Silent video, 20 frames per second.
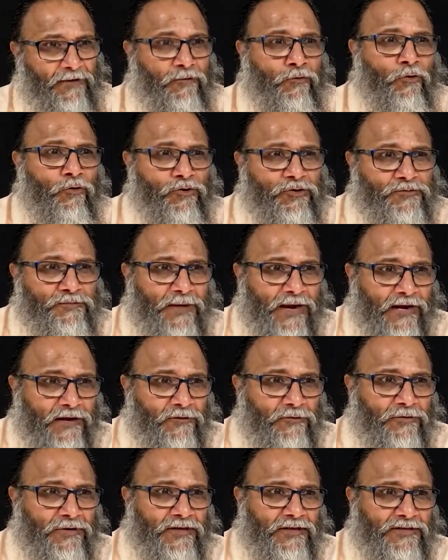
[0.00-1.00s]
It goes
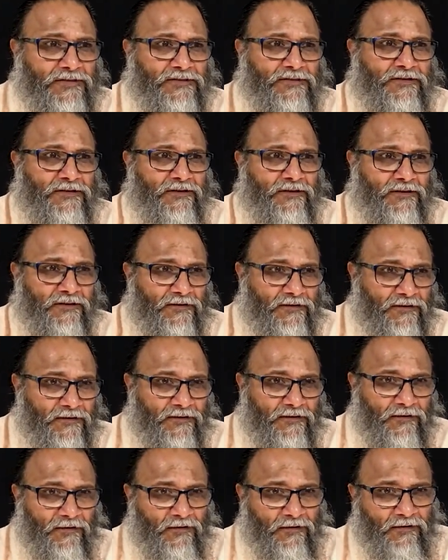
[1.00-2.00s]
back to its
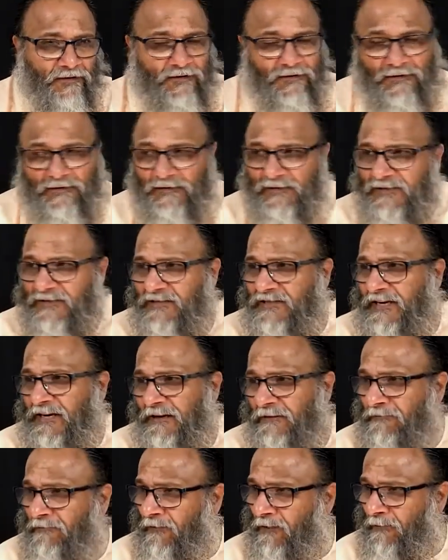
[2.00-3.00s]

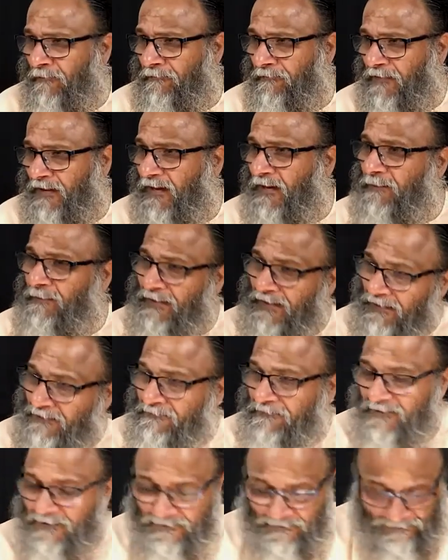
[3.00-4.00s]
seed form,
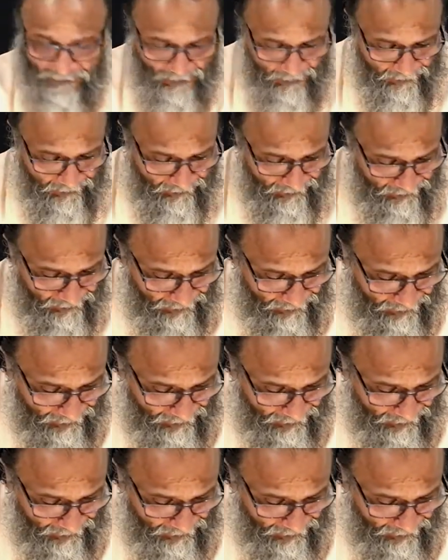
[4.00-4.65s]
unmanifest form.